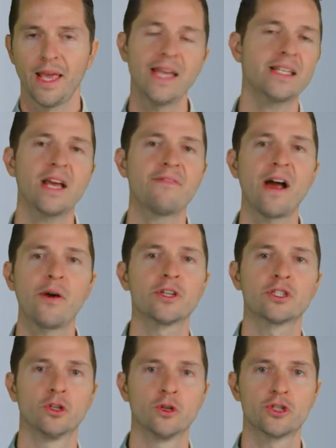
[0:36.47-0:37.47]
Antivirus
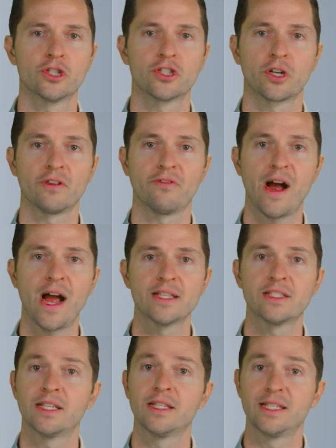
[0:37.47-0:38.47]
solutions are
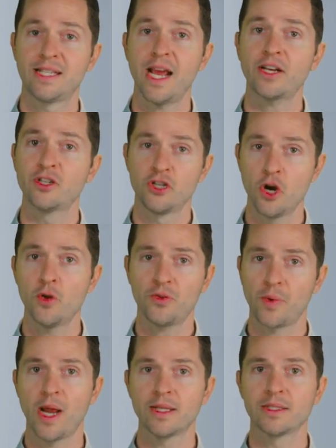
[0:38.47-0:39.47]
devised to detect known
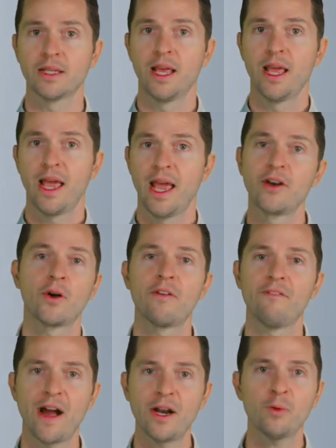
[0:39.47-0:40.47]
threats and are a
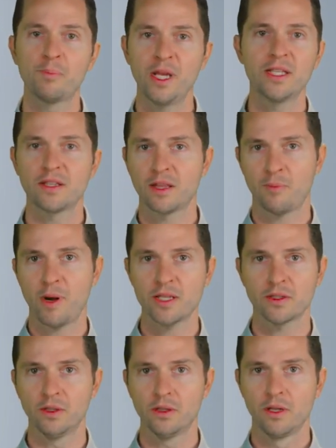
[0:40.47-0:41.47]
vital piece of the
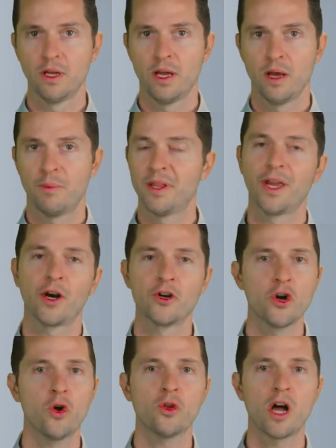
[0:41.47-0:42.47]
puzzle, but they are
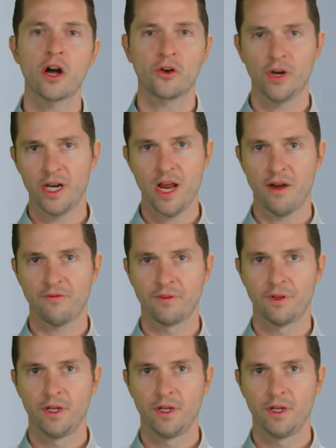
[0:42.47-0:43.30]
no longer enough.